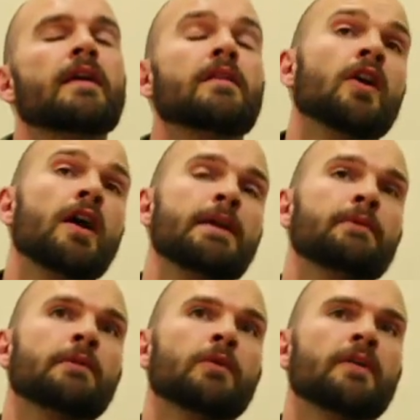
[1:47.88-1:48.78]
Not only
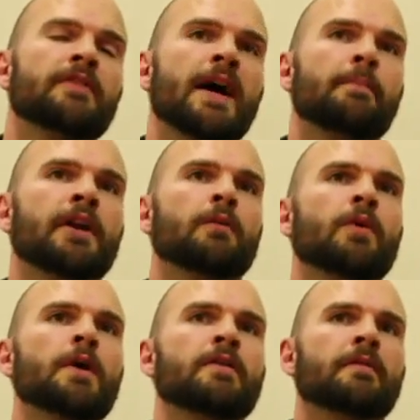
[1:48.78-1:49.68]
would it work for that, but it would
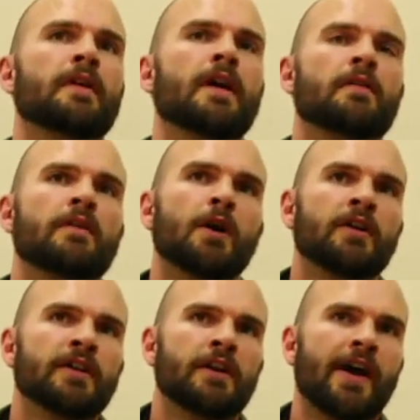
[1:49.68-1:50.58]
work with the
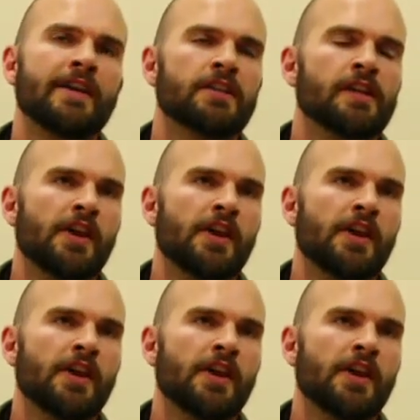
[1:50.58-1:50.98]
older generation.